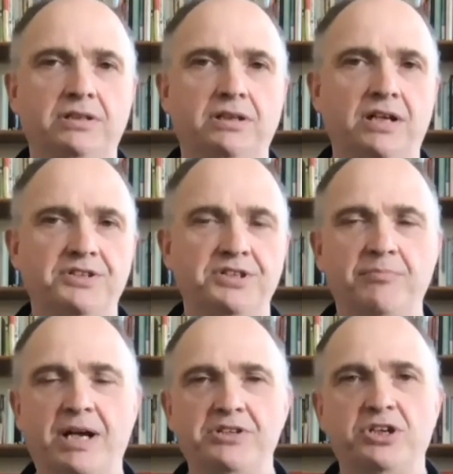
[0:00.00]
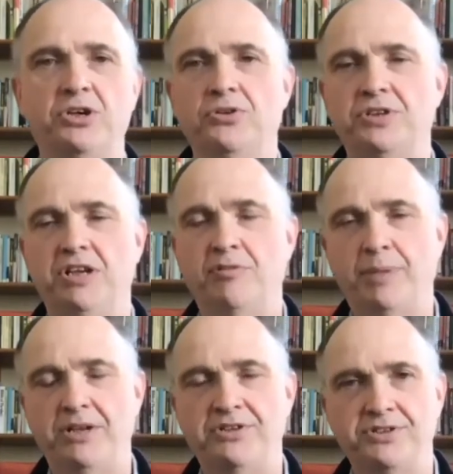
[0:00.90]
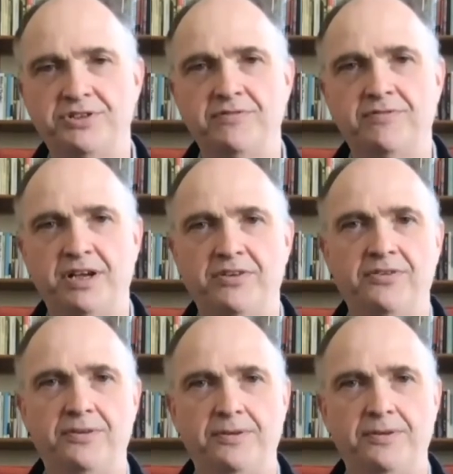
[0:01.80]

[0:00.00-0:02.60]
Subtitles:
and turn back to God in repentance and faith.